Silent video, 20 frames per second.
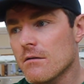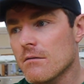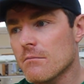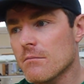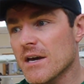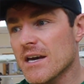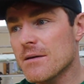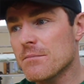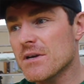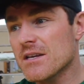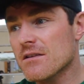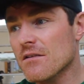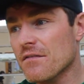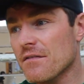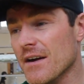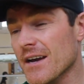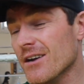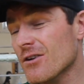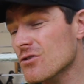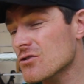maybe the
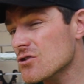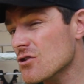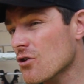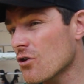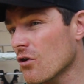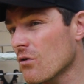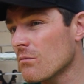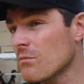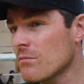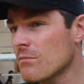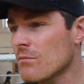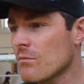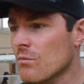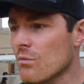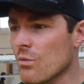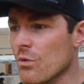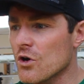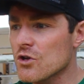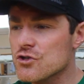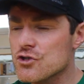fight could have come
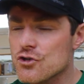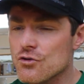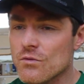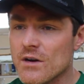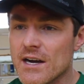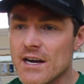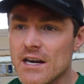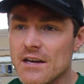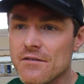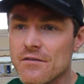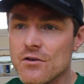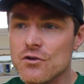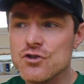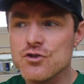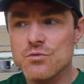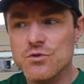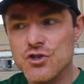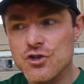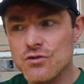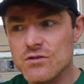one too early for
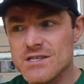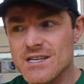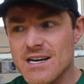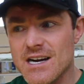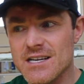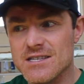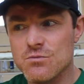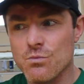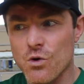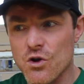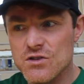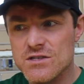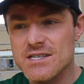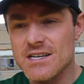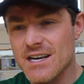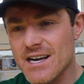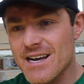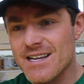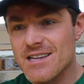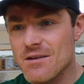us. We should have had one
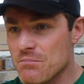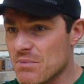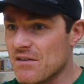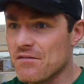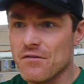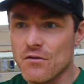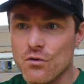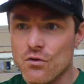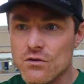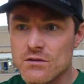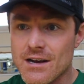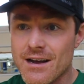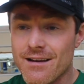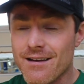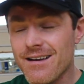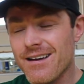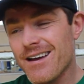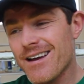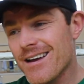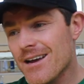together before that.
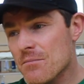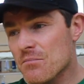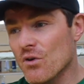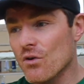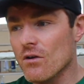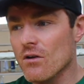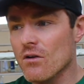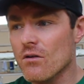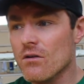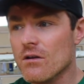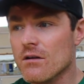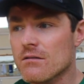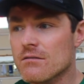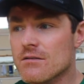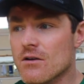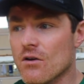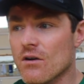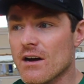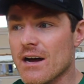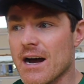But look,
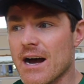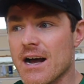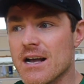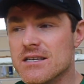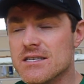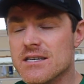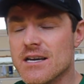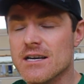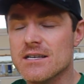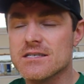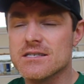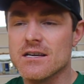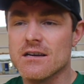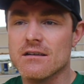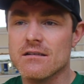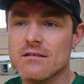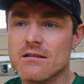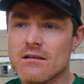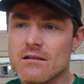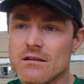hindsight's a,
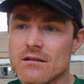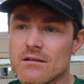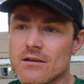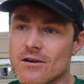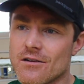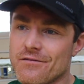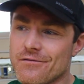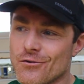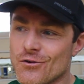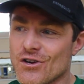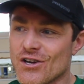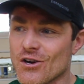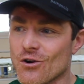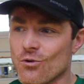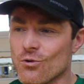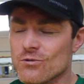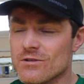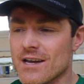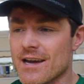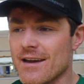a funny
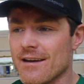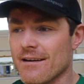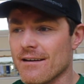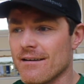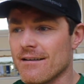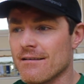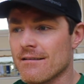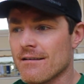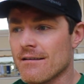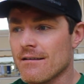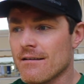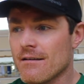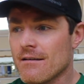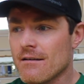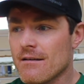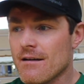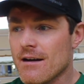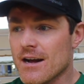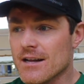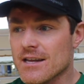old thing, and
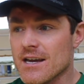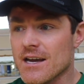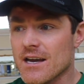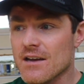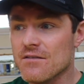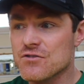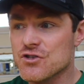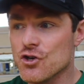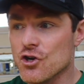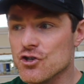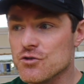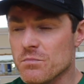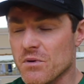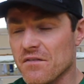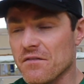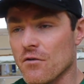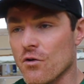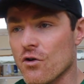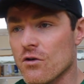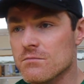I think if Josh
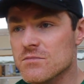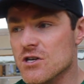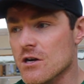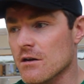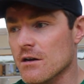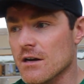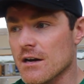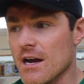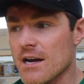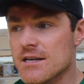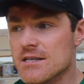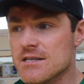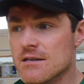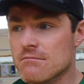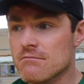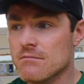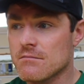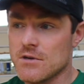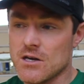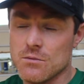performed on the night,
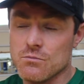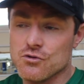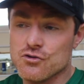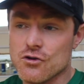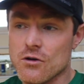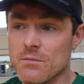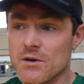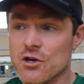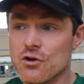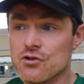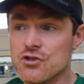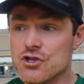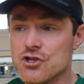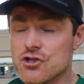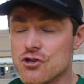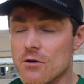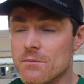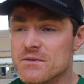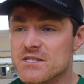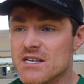he most probably could have
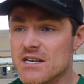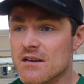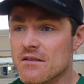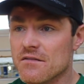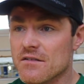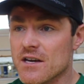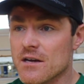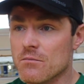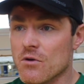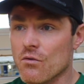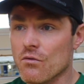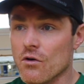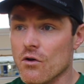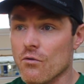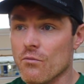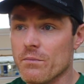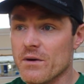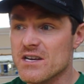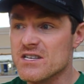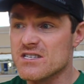stopped Teofimo
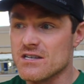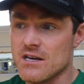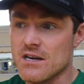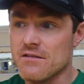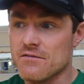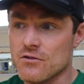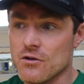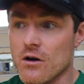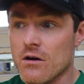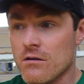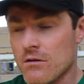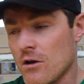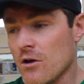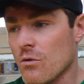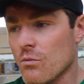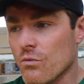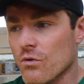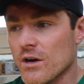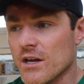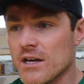Lopez, if not,
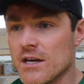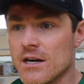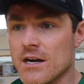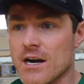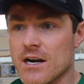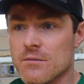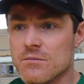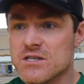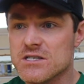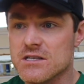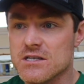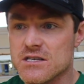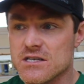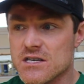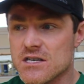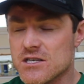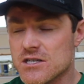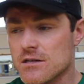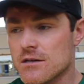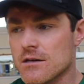won a unanimous
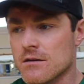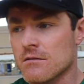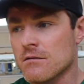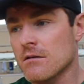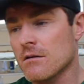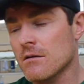decision. And